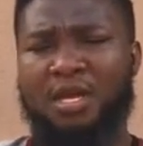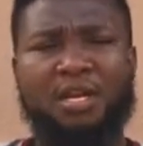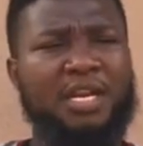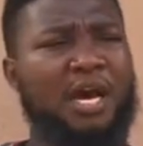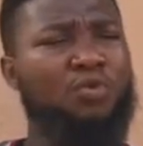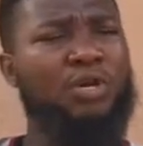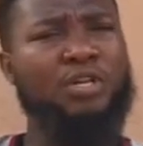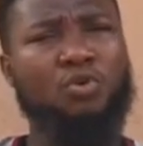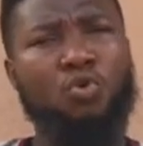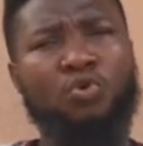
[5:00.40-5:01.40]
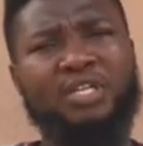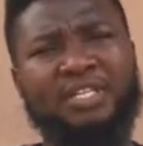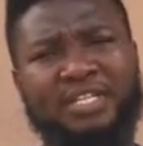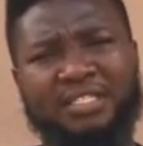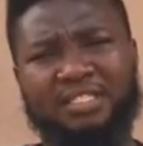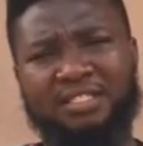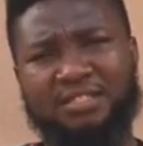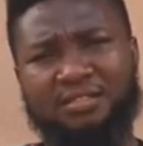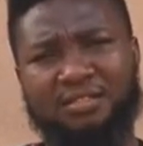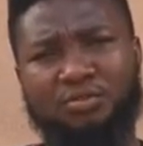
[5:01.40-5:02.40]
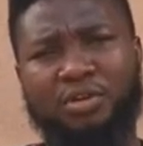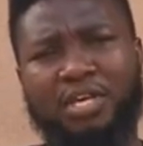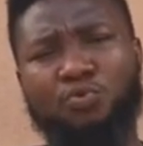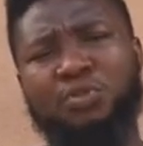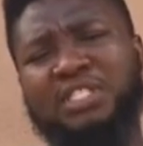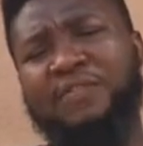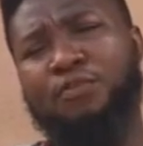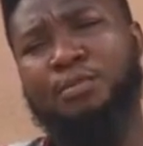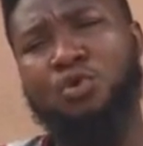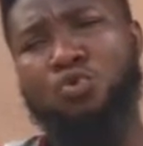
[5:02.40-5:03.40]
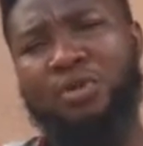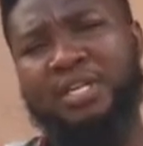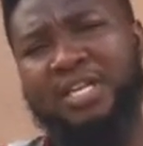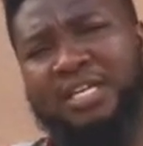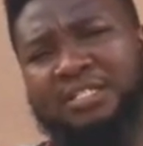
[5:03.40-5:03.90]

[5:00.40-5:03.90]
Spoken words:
Now, in the olden days, okay, we start from the olden days